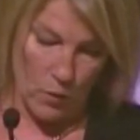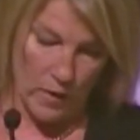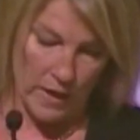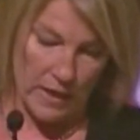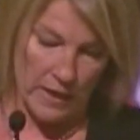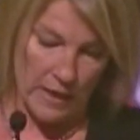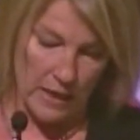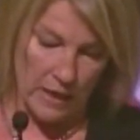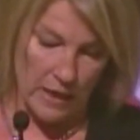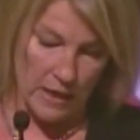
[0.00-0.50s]

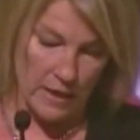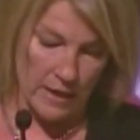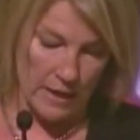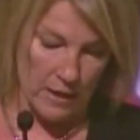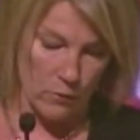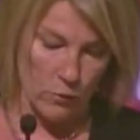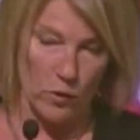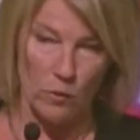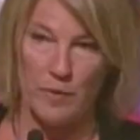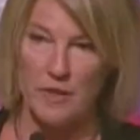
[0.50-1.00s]
We need
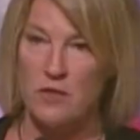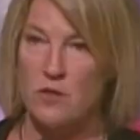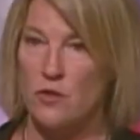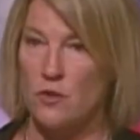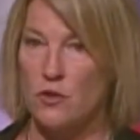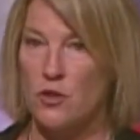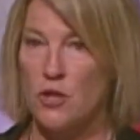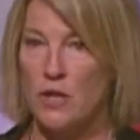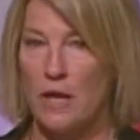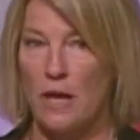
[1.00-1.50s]
and will be
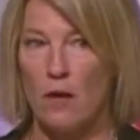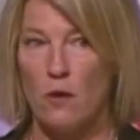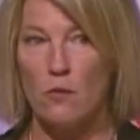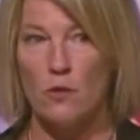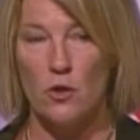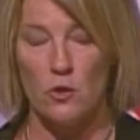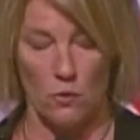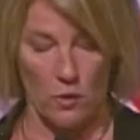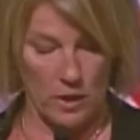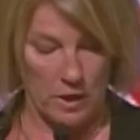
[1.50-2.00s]
searching
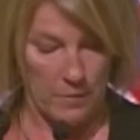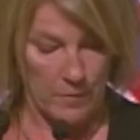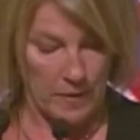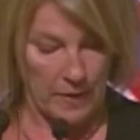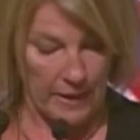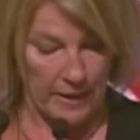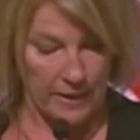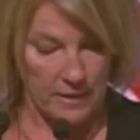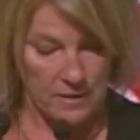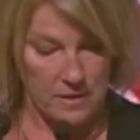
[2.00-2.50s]
out your
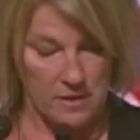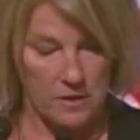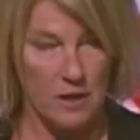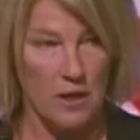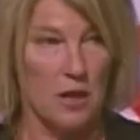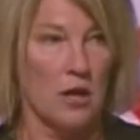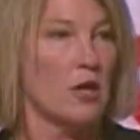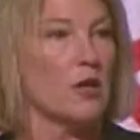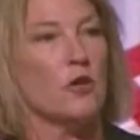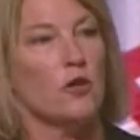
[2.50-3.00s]
complaints,
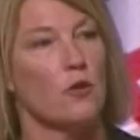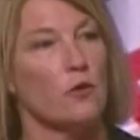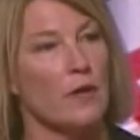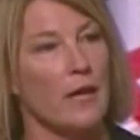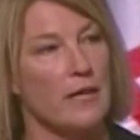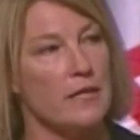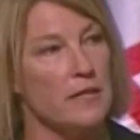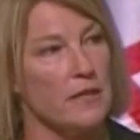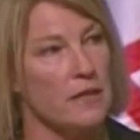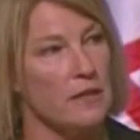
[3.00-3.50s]

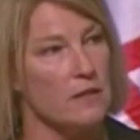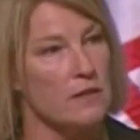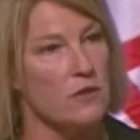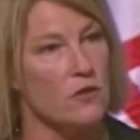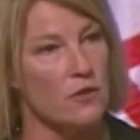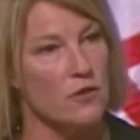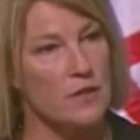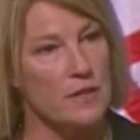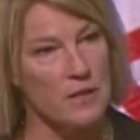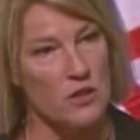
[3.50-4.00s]
your
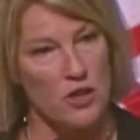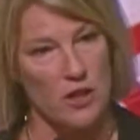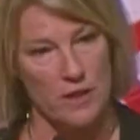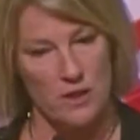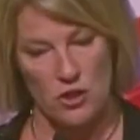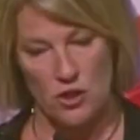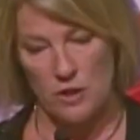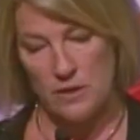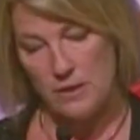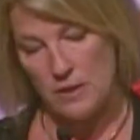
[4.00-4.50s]
ideas, your
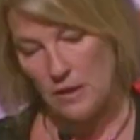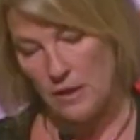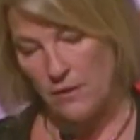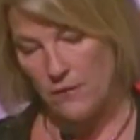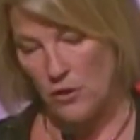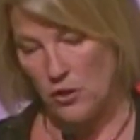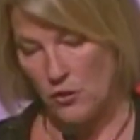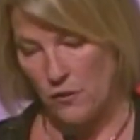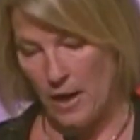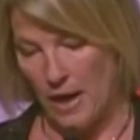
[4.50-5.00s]
suggestions, and
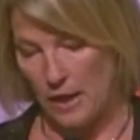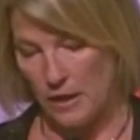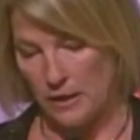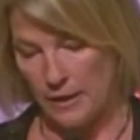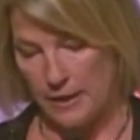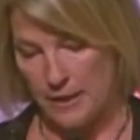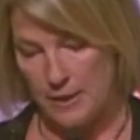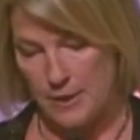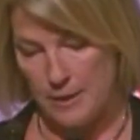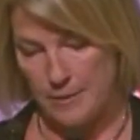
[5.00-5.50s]
even your
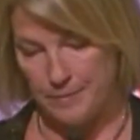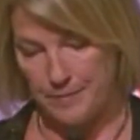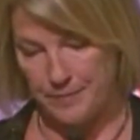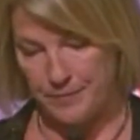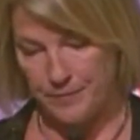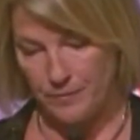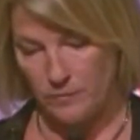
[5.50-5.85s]
accolades.